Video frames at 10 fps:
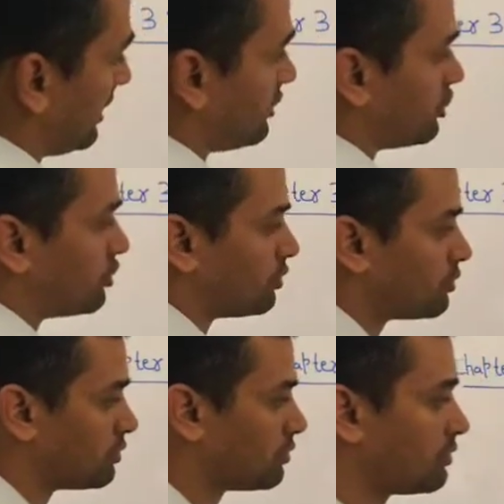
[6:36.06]
s2.
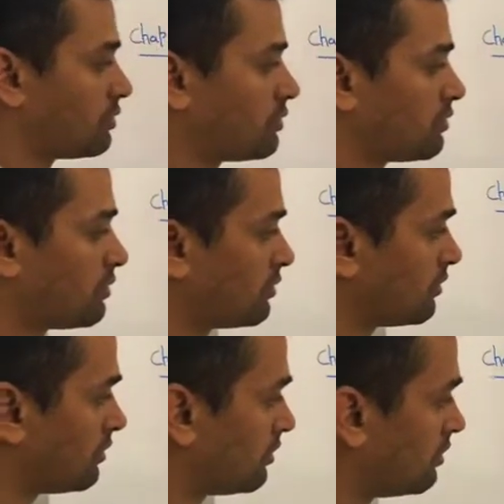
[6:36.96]

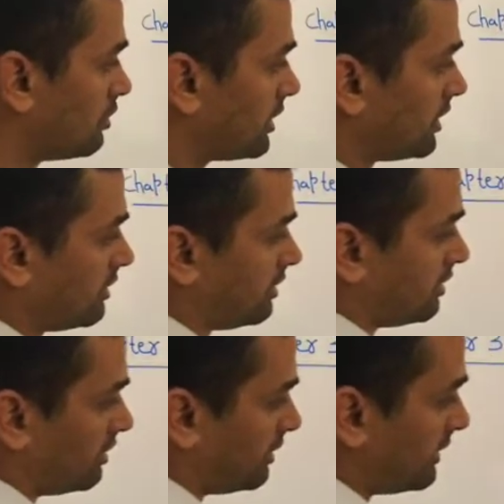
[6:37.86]
Okay,
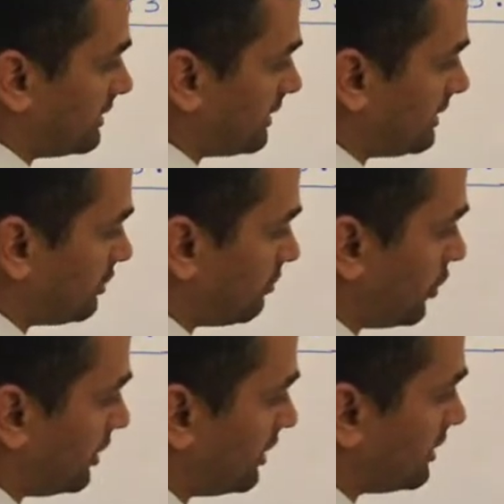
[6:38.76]
let's say this
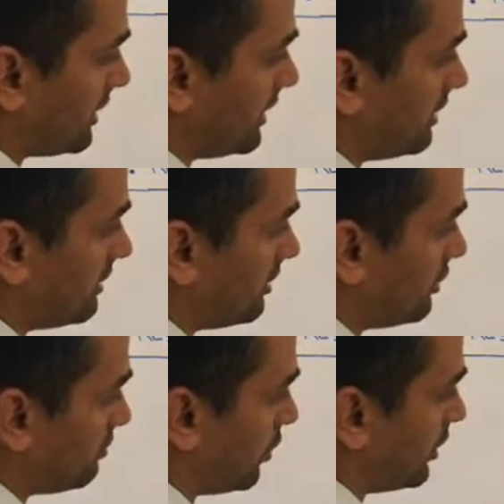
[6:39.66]
point is A,
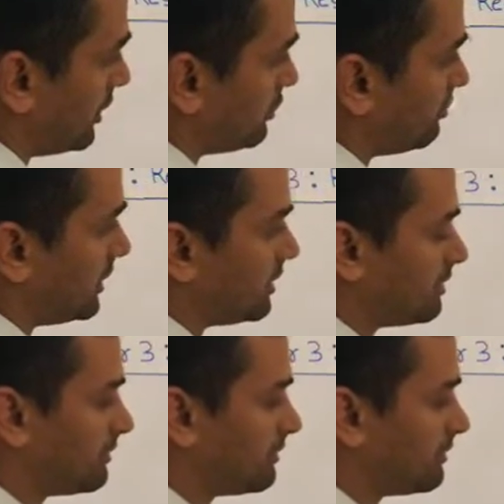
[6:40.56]
this point is B.